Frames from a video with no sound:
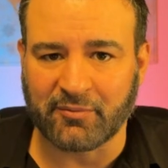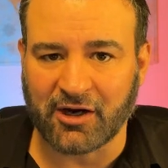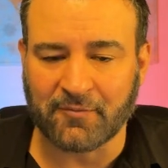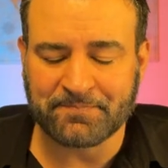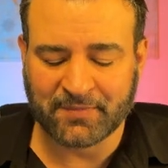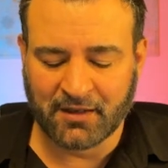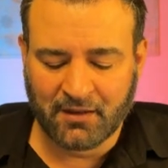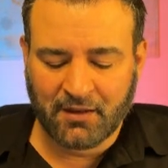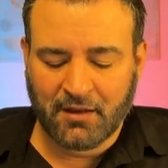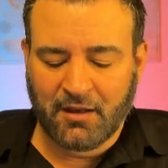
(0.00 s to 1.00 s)
about.
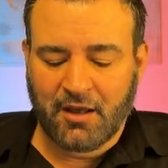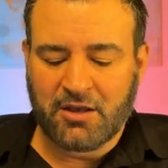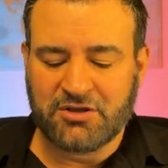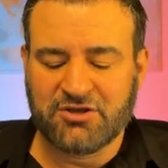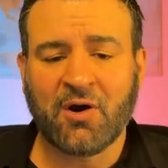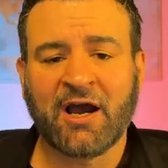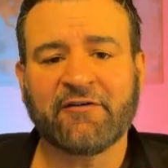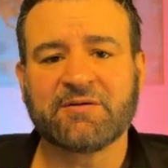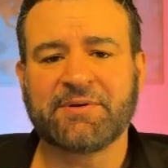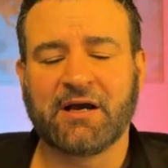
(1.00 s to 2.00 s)
You
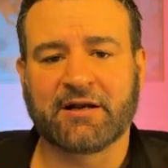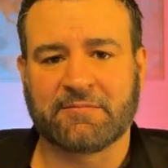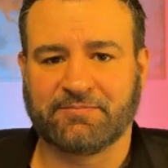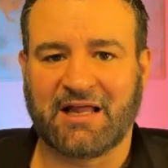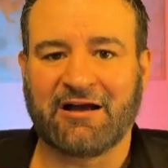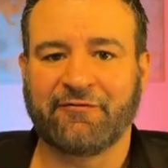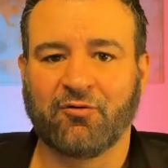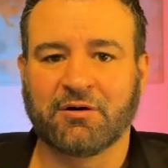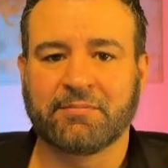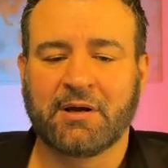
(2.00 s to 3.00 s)
have to be on a
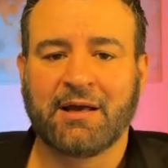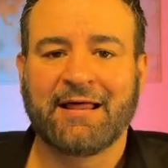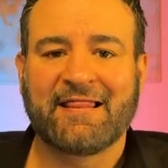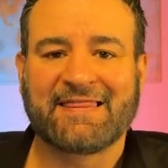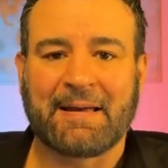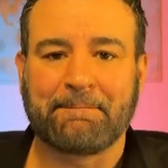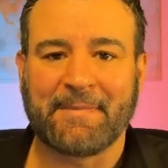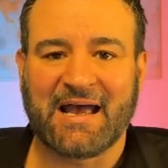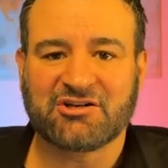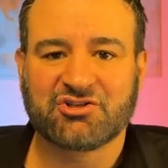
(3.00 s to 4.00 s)
platform that
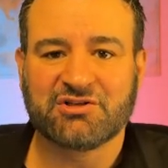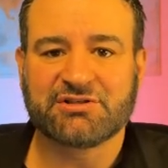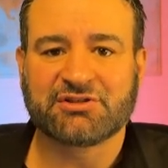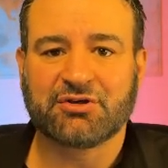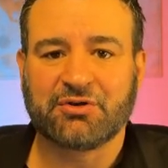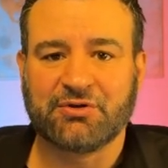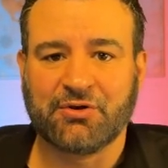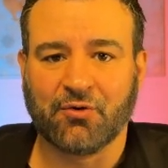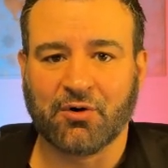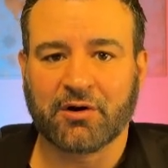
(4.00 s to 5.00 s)
matches
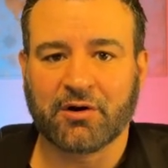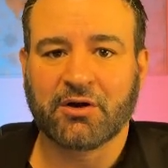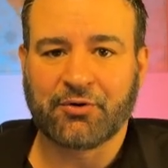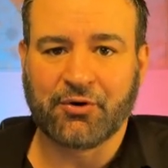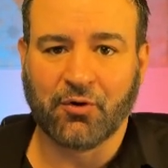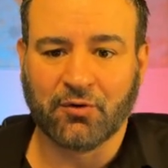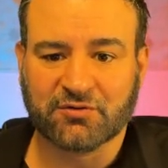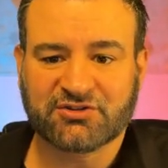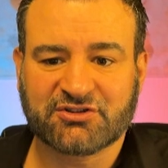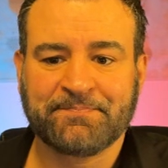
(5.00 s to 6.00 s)
your
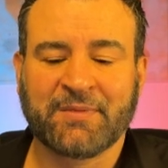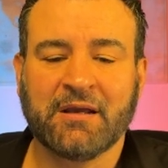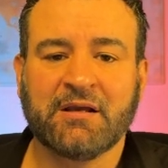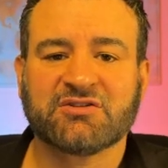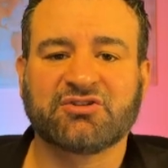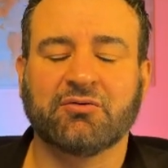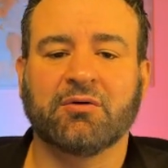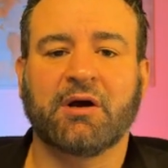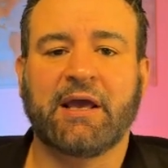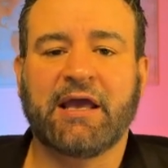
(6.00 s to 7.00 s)
goals.
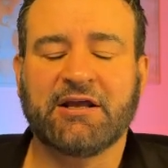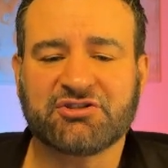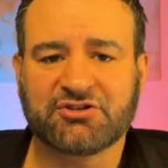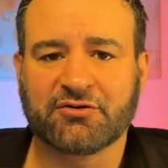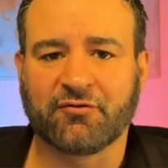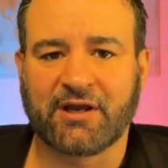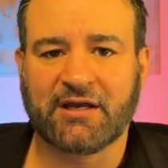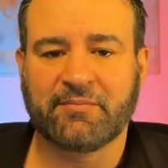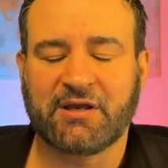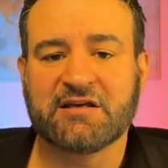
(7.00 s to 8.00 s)
So
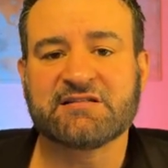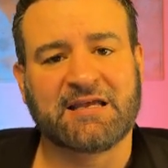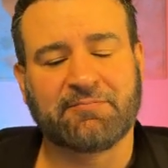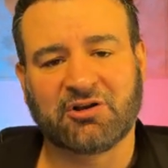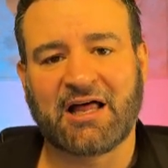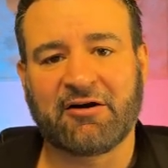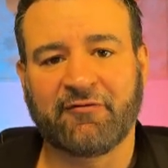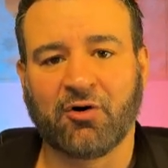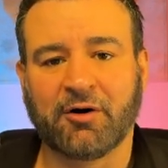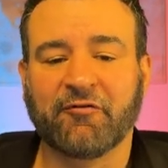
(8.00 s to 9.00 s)
Instagram is a
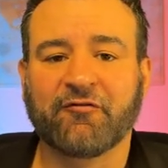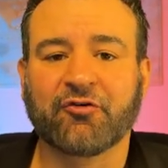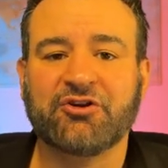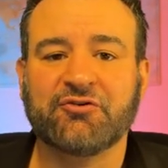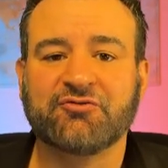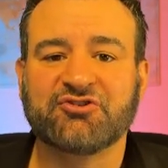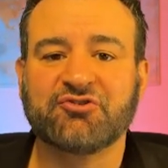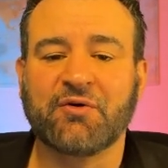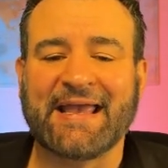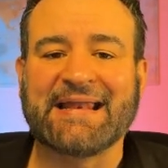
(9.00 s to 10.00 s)
platform for you
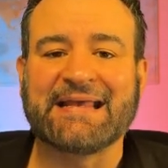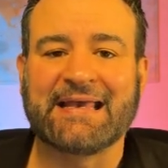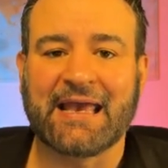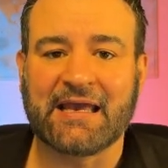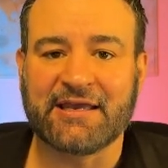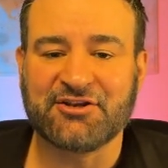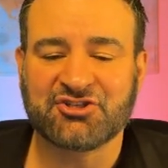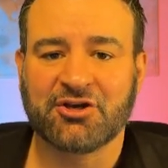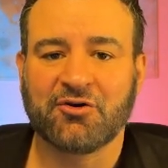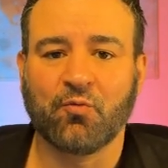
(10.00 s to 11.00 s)
to
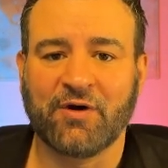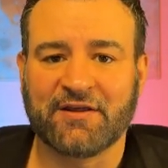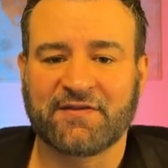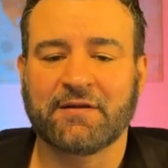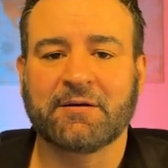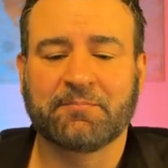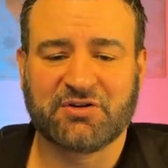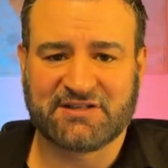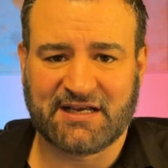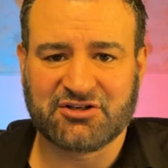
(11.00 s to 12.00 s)
engage with
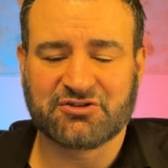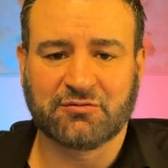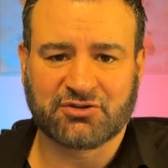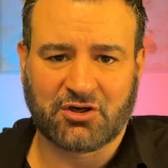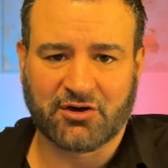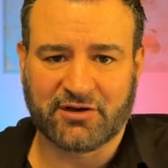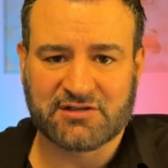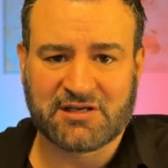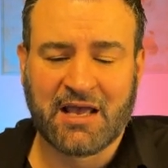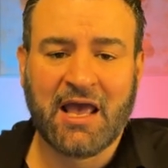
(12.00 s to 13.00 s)
potential
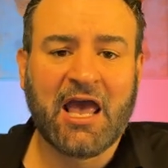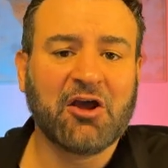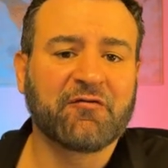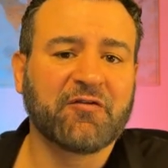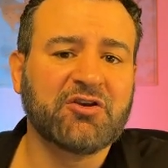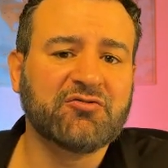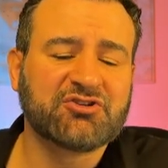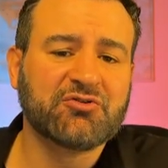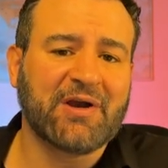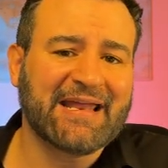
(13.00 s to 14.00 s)
targets and for you
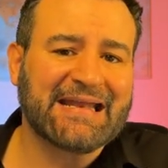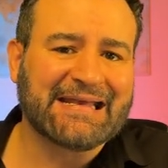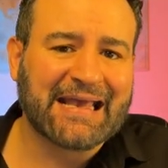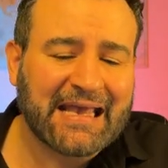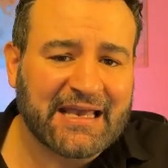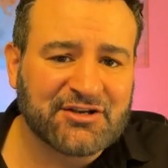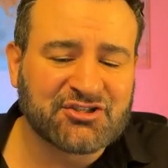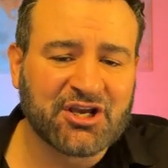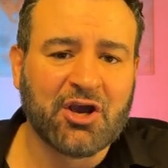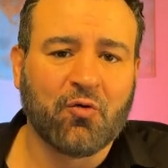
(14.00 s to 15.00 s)
to
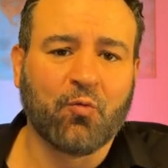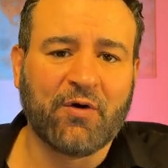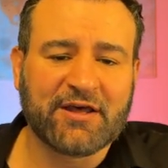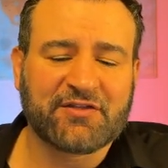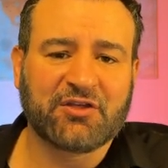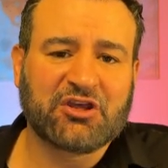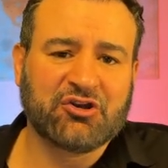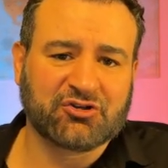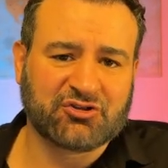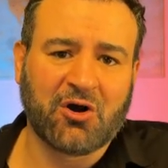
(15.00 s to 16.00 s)
engage with
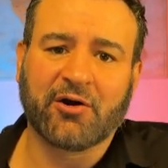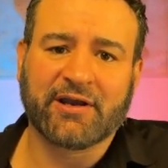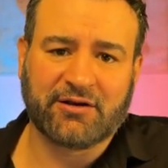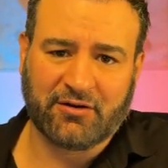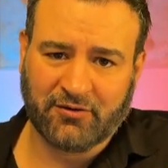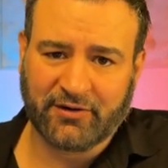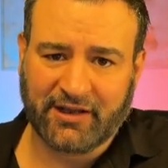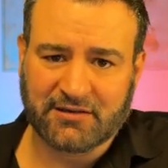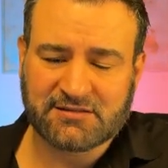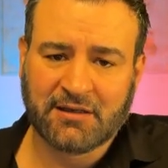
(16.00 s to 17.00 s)
your target
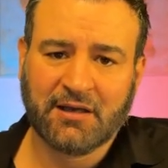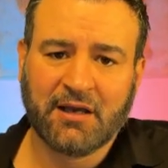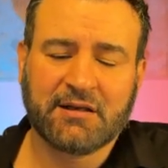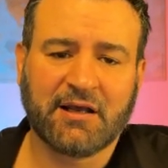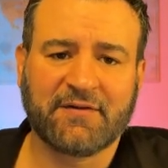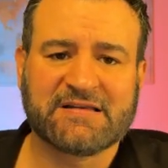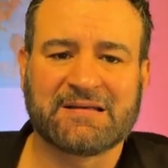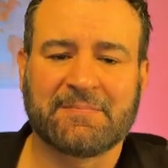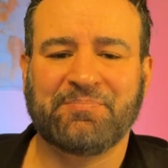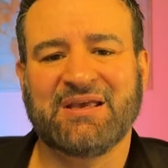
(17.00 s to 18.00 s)
audience. Now, there's
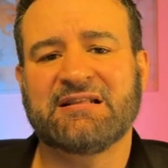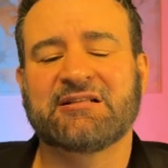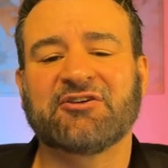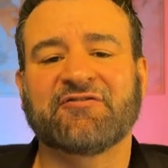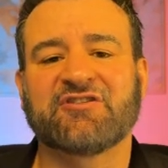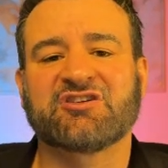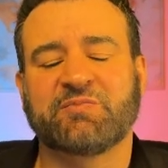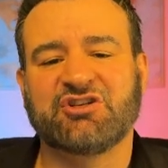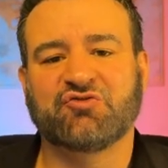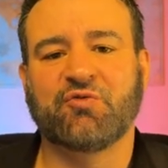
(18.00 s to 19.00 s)
a big difference
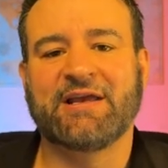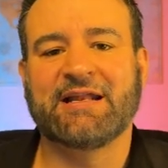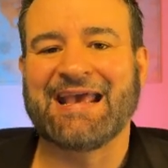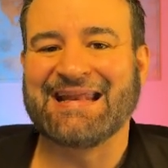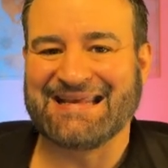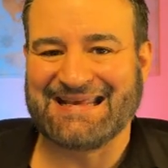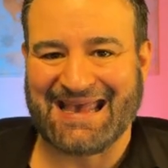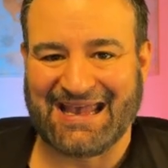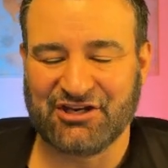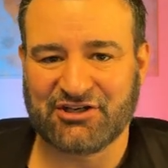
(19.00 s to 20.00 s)
between
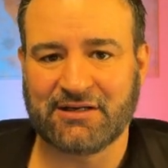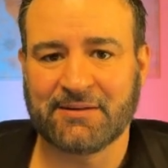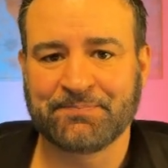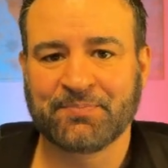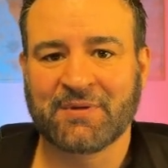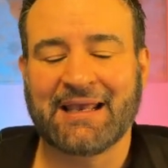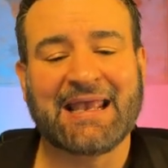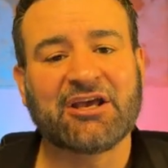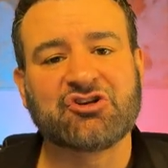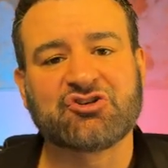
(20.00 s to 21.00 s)
engaging
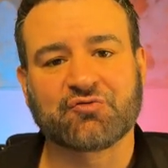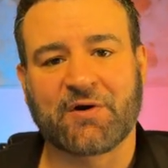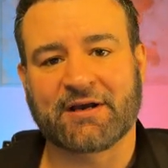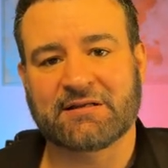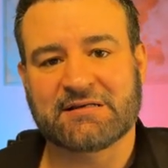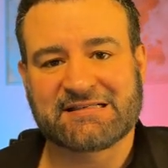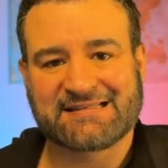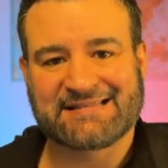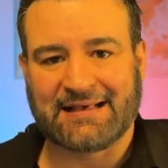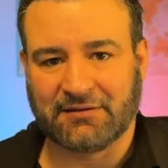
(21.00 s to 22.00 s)
and direct
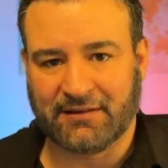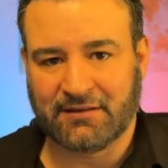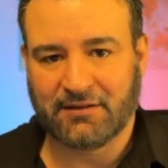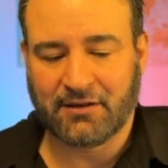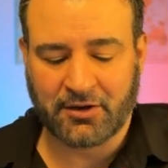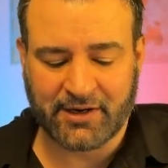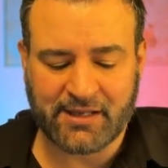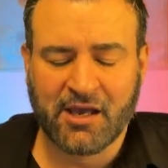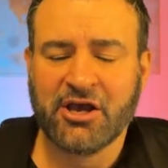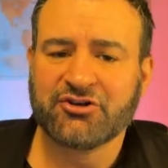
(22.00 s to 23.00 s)
selling. All
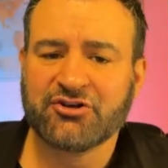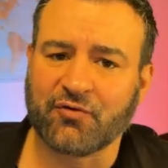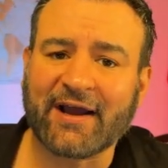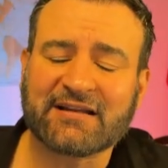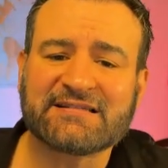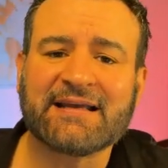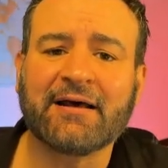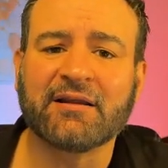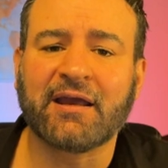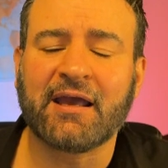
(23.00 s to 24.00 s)
right. Direct
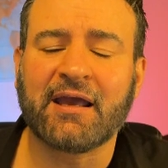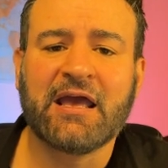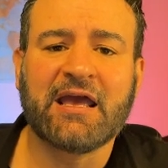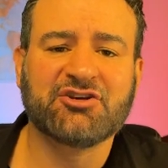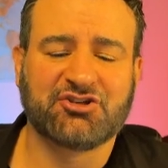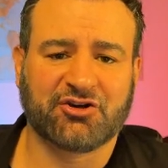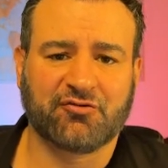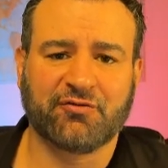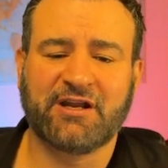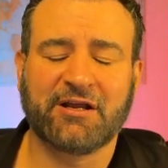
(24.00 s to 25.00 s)
selling is you're
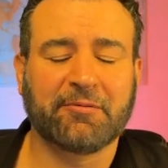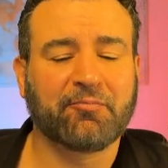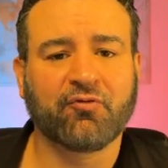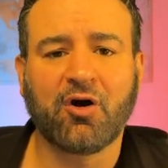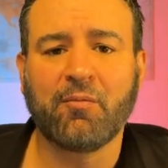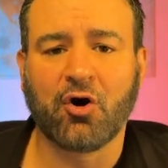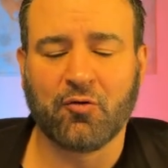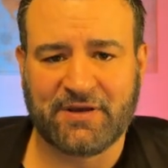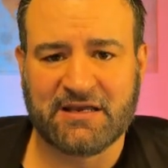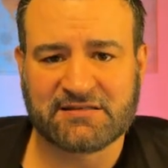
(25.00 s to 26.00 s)
creating
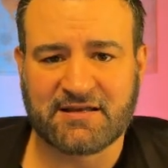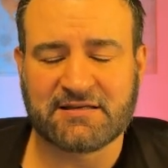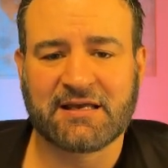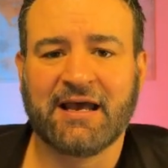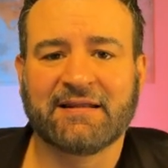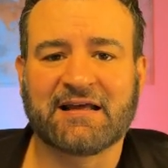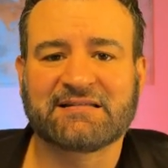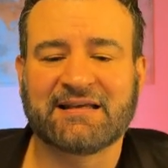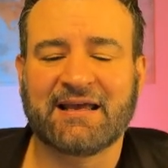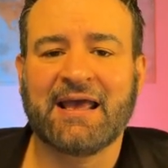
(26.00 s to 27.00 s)
promo pieces that
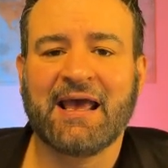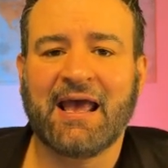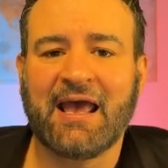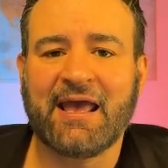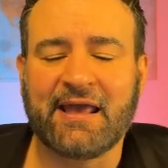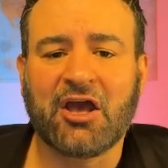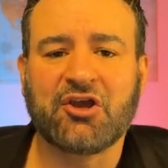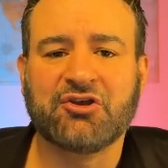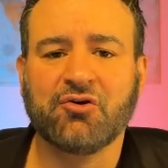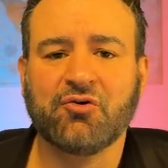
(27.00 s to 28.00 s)
say, hey,
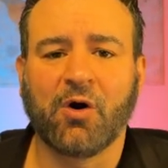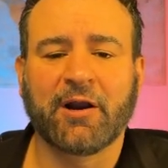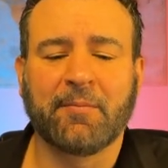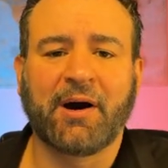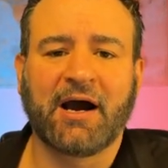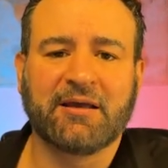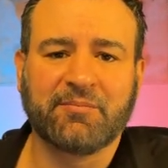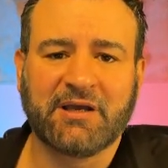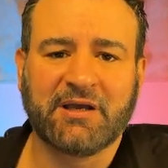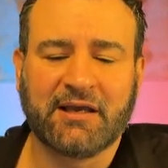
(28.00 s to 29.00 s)
you want to buy
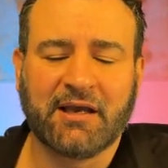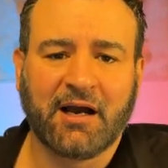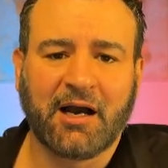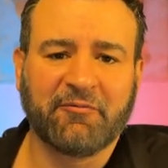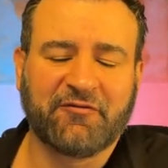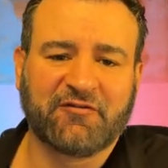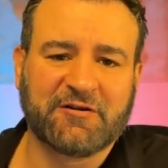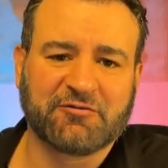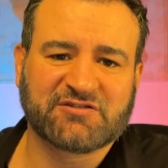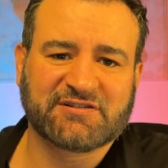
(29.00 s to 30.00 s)
me, I'm
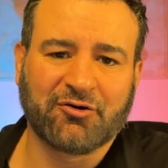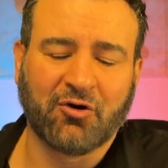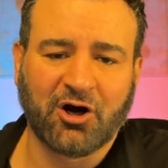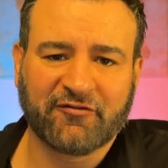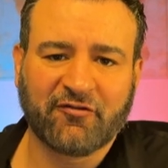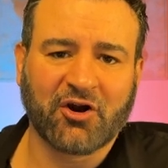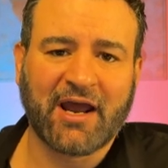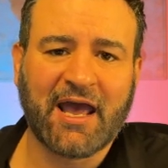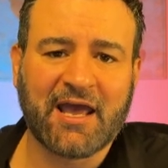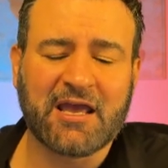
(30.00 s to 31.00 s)
50% off. Or
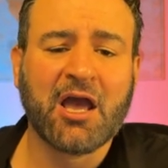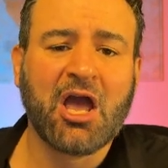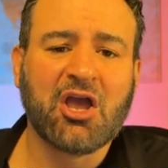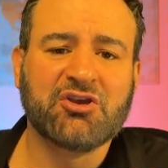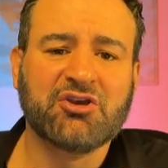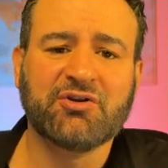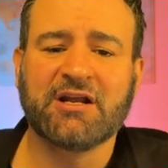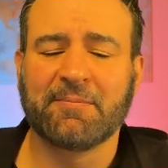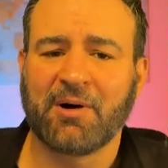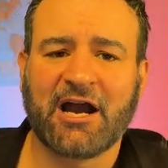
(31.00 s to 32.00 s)
hey, you
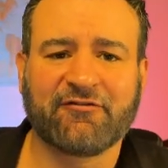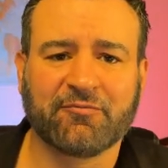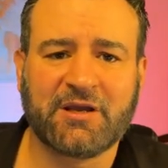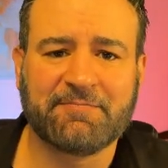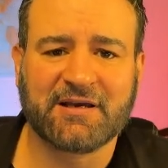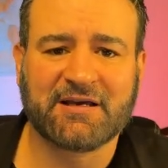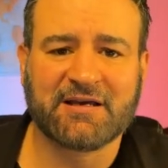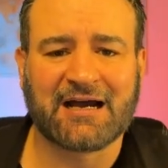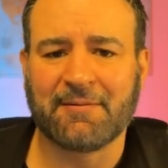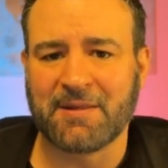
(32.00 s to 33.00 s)
need to buy from me because
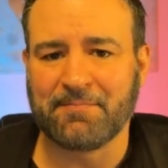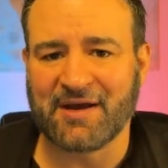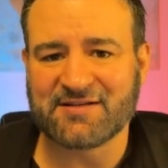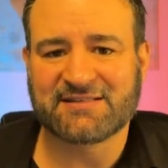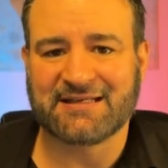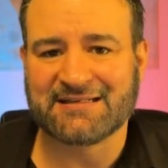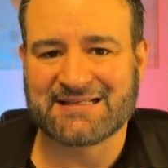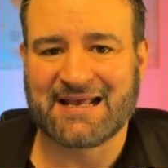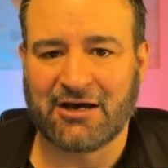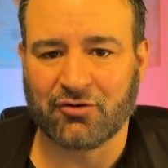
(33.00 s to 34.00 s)
I'm the best in
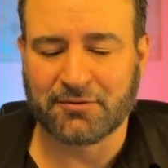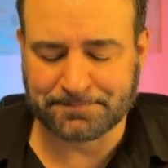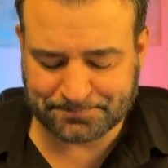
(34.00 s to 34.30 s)
town.